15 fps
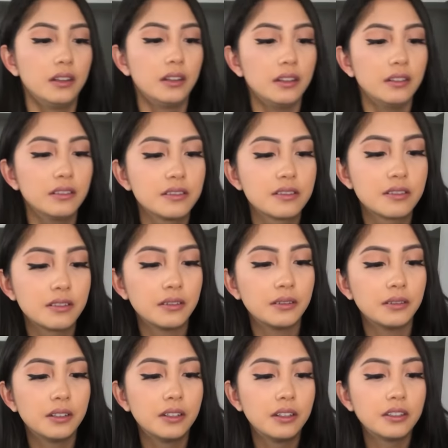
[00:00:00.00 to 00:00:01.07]
I'll
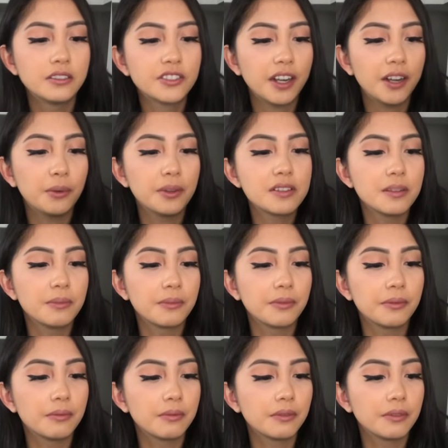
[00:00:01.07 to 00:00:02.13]
also try with some
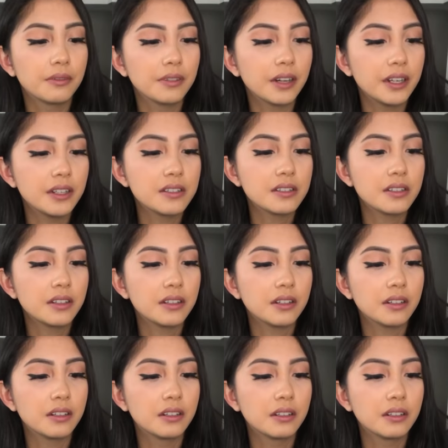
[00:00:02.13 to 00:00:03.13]
rice here.